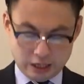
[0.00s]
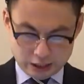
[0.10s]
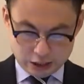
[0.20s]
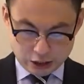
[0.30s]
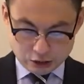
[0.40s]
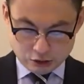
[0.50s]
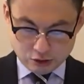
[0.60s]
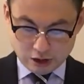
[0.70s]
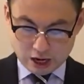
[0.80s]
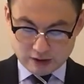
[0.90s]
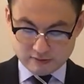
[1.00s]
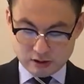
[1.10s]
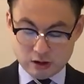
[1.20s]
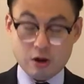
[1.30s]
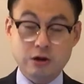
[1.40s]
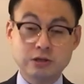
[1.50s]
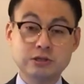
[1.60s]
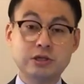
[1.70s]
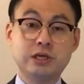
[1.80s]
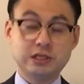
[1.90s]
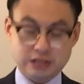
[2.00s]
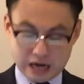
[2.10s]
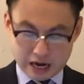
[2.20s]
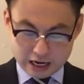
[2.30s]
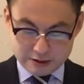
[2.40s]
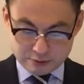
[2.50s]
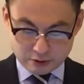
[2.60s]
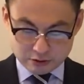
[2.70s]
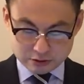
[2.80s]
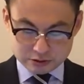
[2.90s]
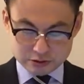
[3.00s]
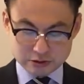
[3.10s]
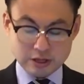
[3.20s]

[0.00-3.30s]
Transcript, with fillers: he could have lost his eyebrows